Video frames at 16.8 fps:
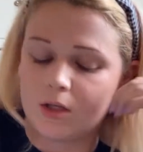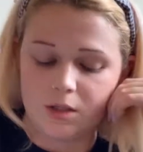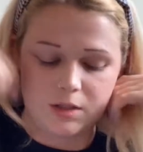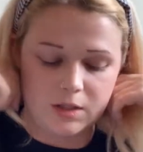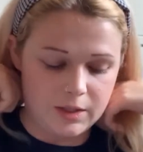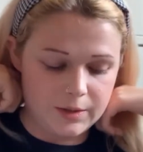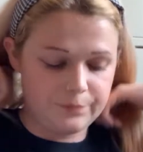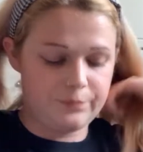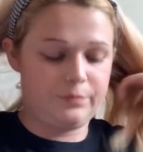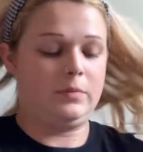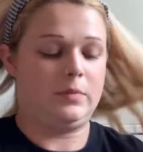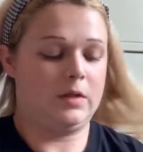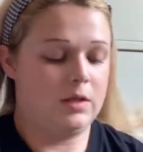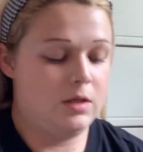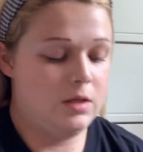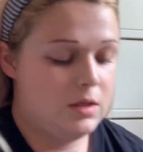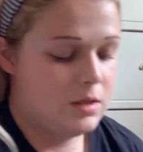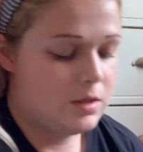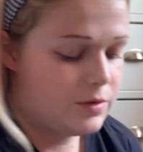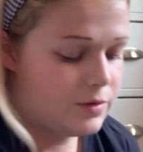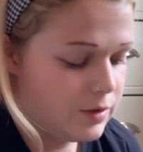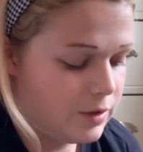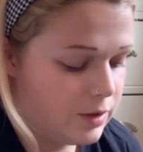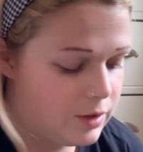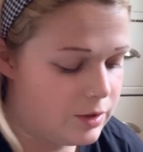Okay,
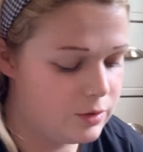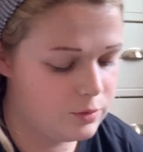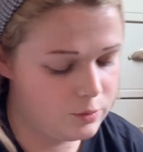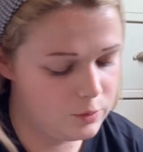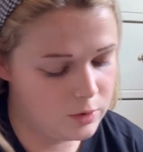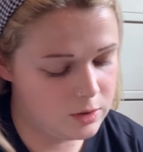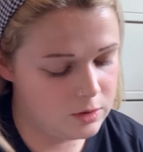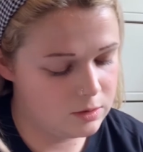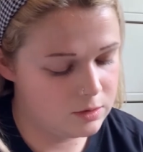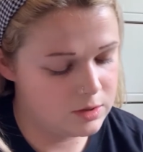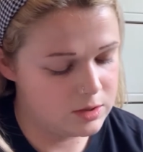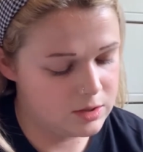so we've got